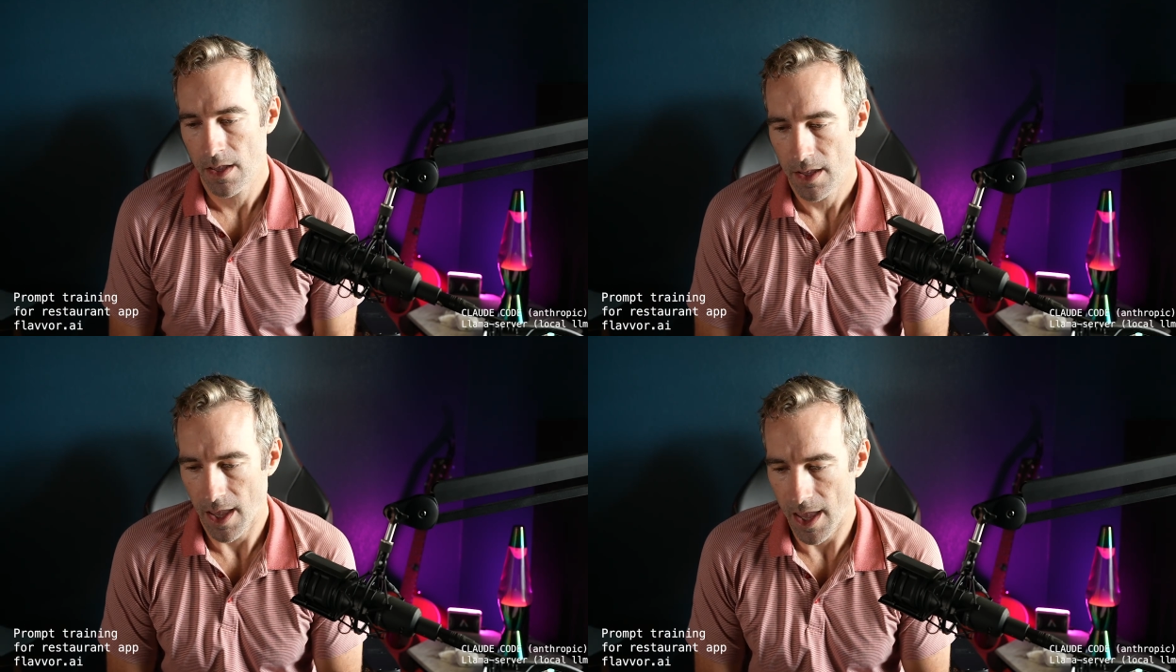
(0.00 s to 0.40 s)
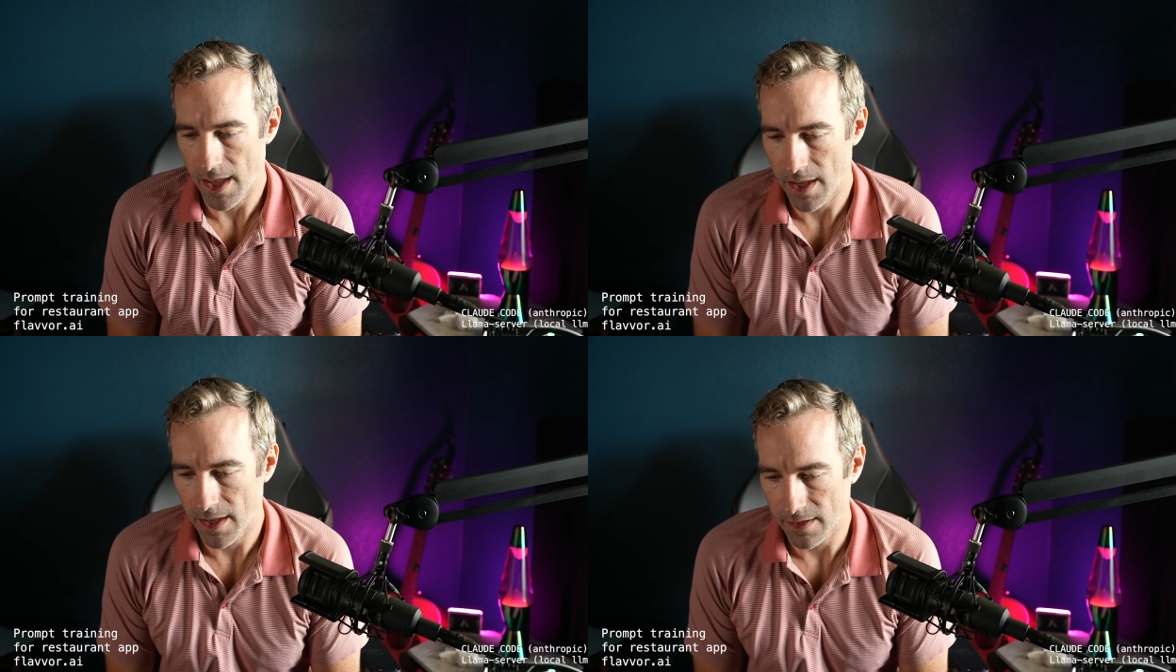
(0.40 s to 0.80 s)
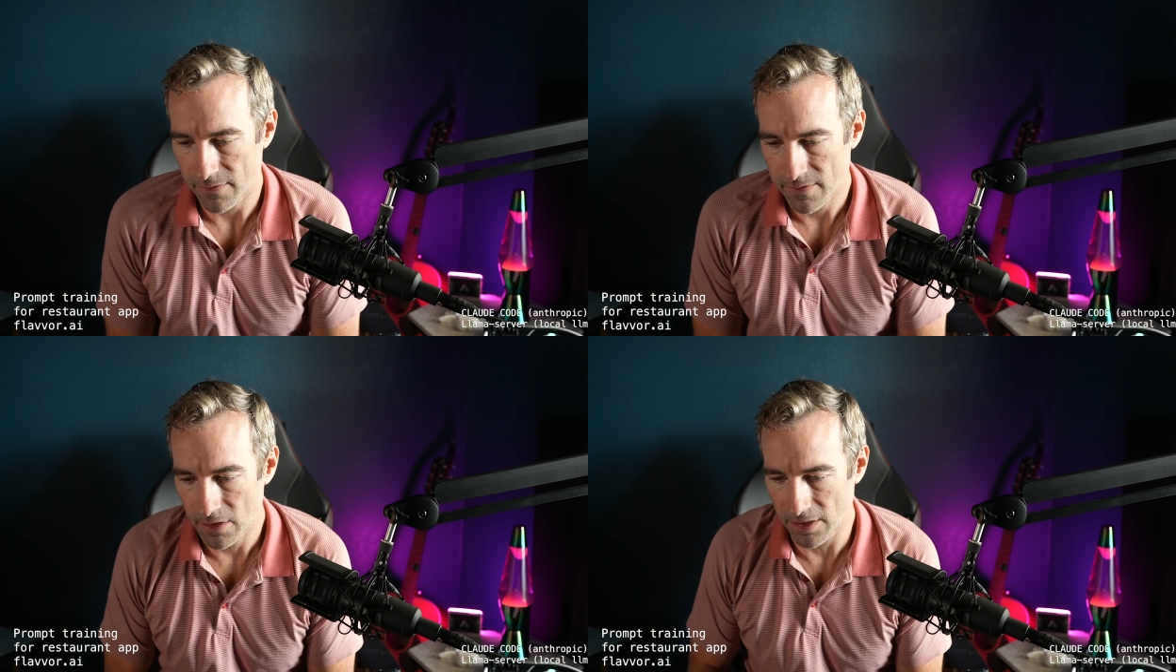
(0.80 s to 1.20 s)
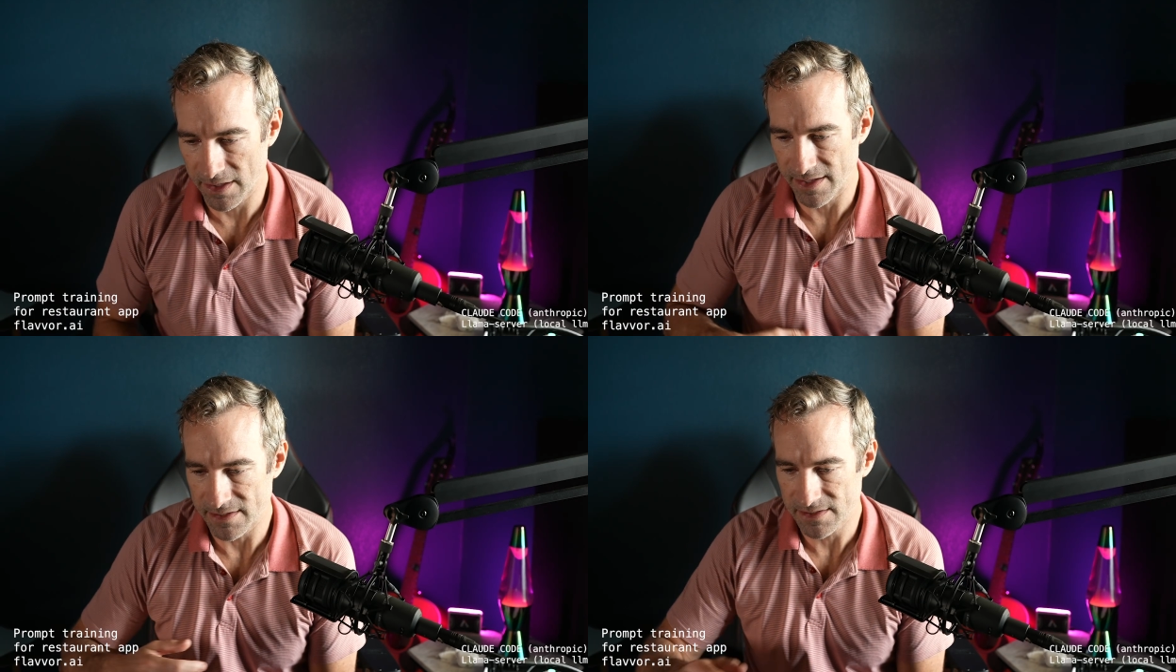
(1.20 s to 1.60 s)
And look at
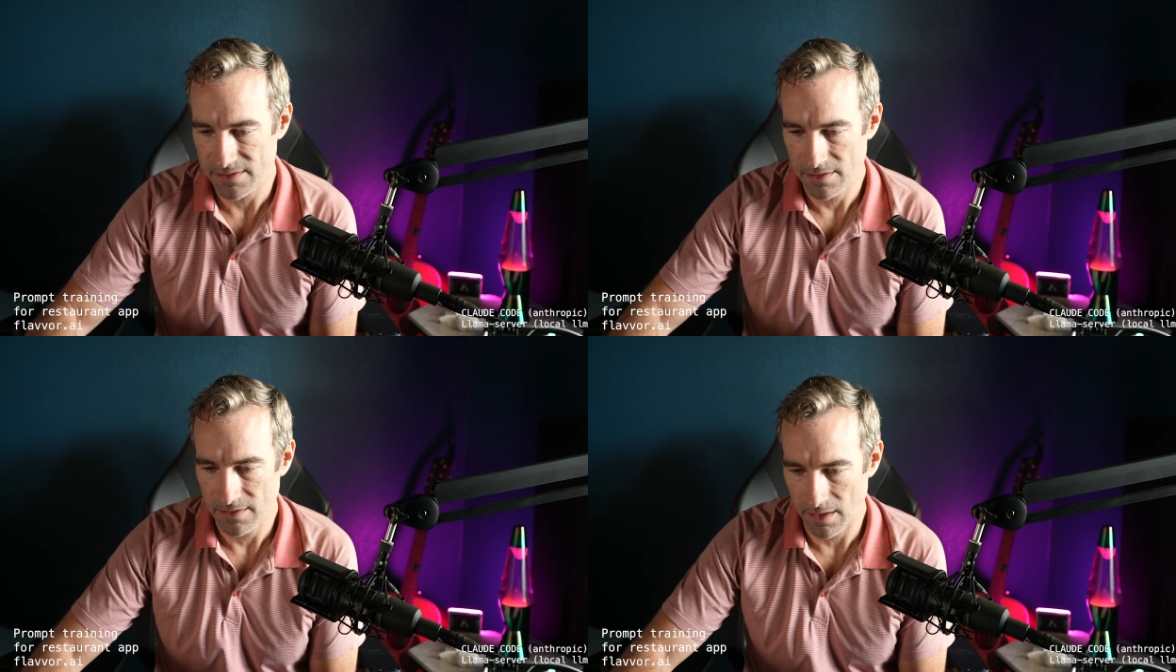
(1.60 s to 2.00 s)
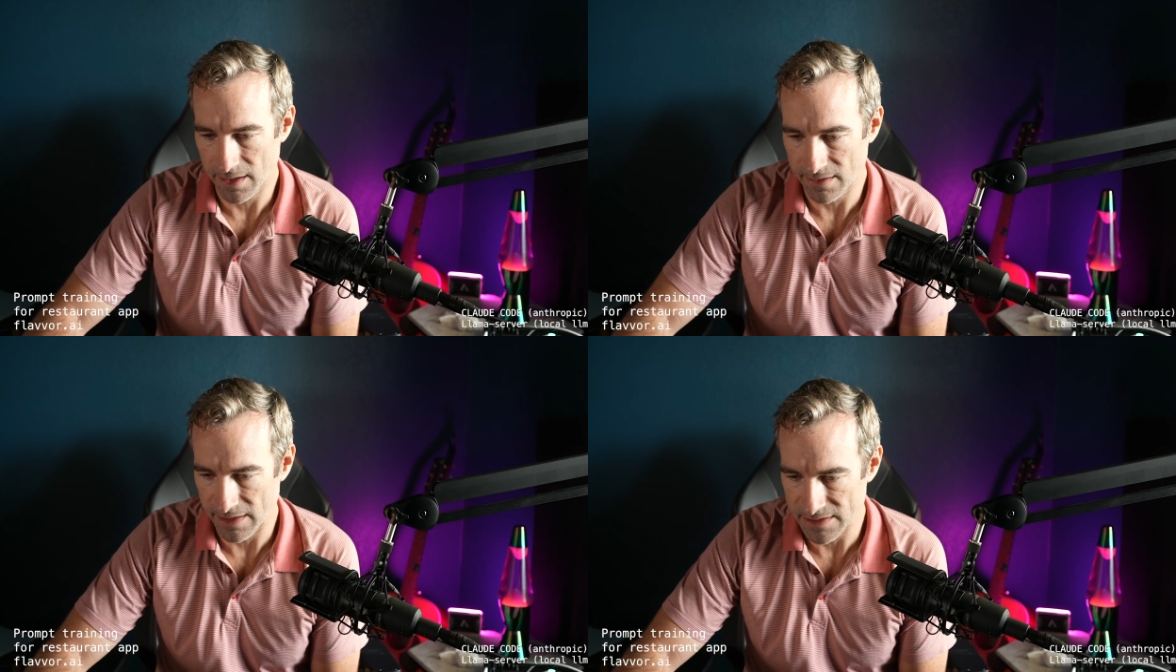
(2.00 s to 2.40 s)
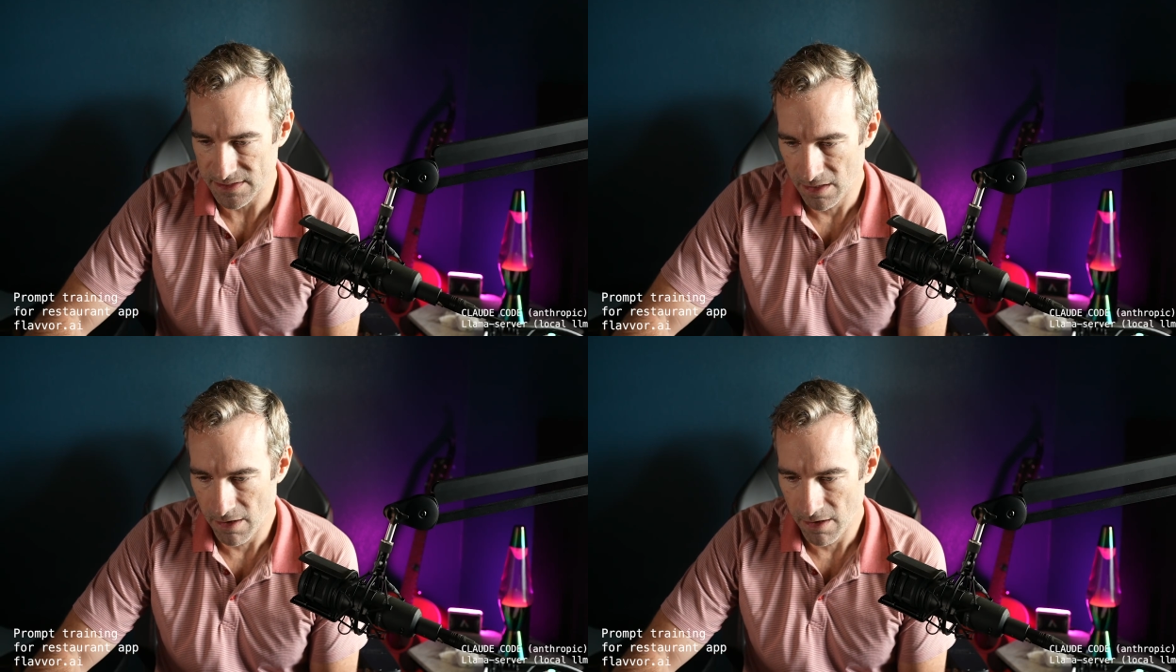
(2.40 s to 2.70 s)
this. Look at this.